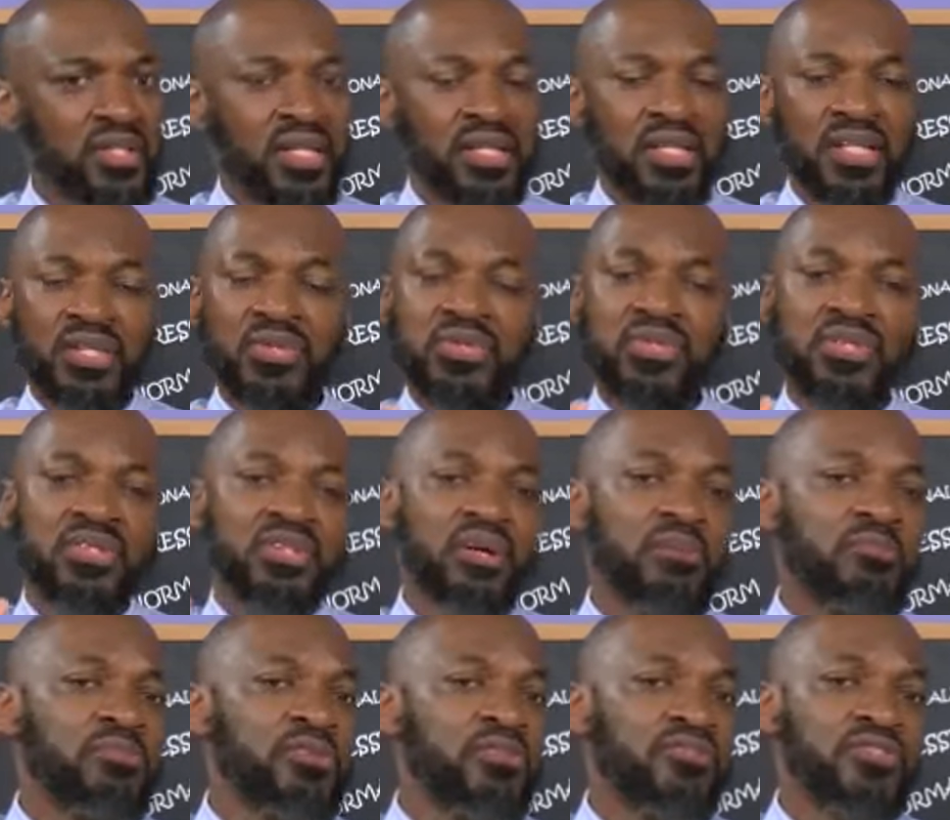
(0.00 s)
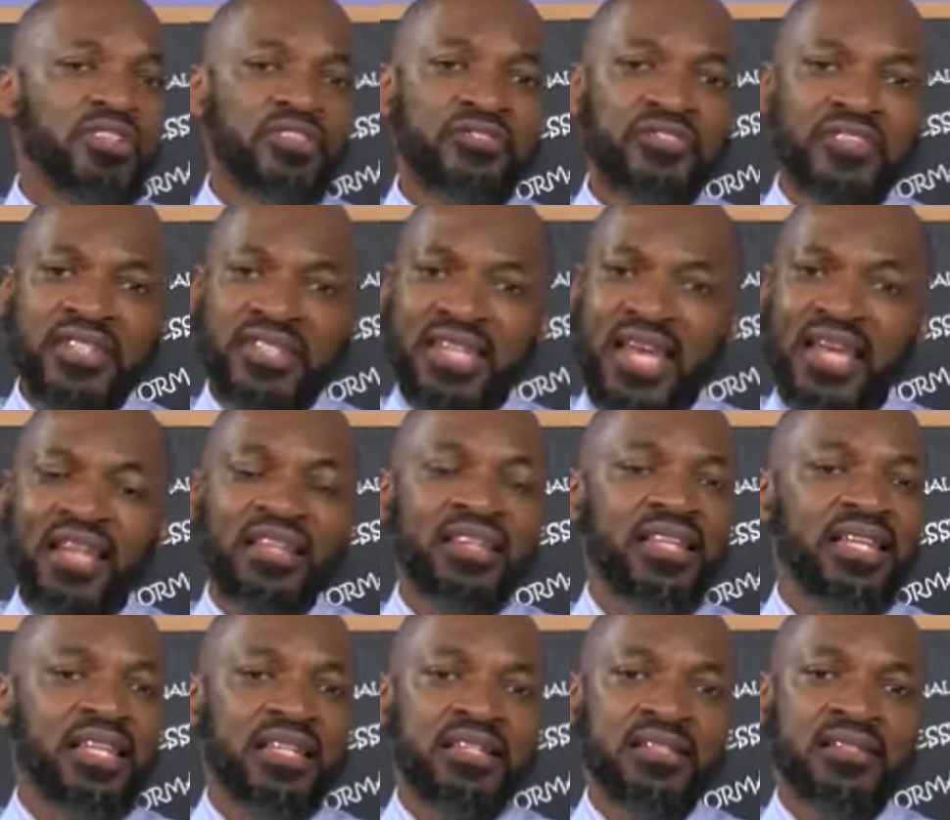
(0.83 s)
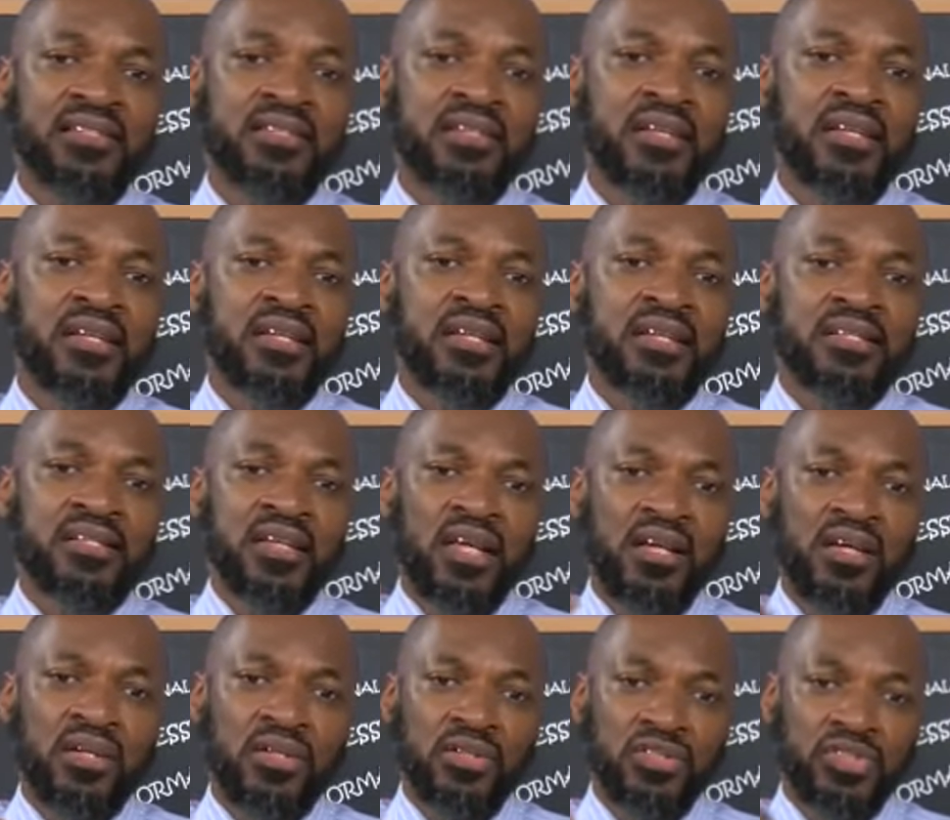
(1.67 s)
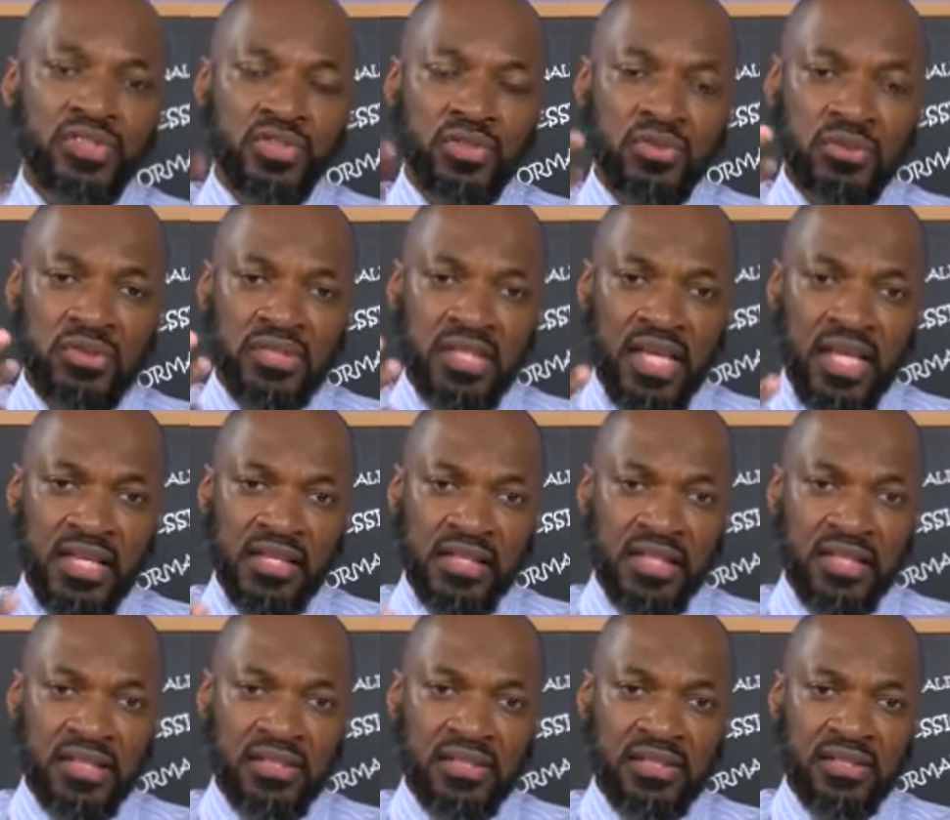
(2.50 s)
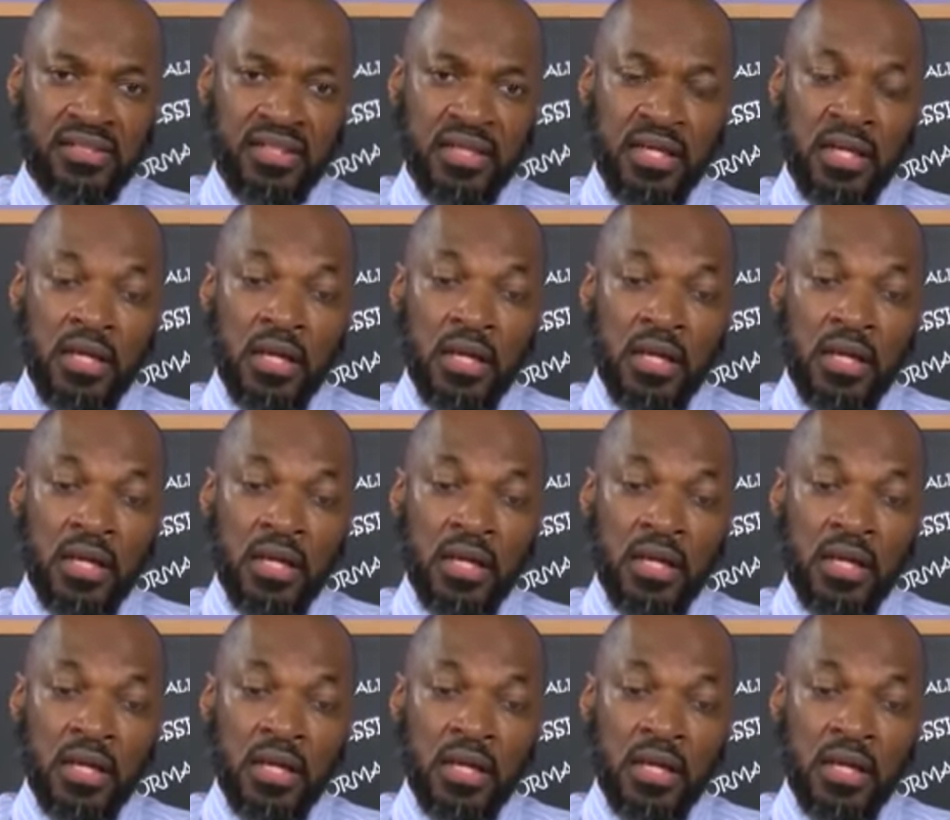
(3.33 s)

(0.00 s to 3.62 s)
and they use a number of different techniques, psychological techniques,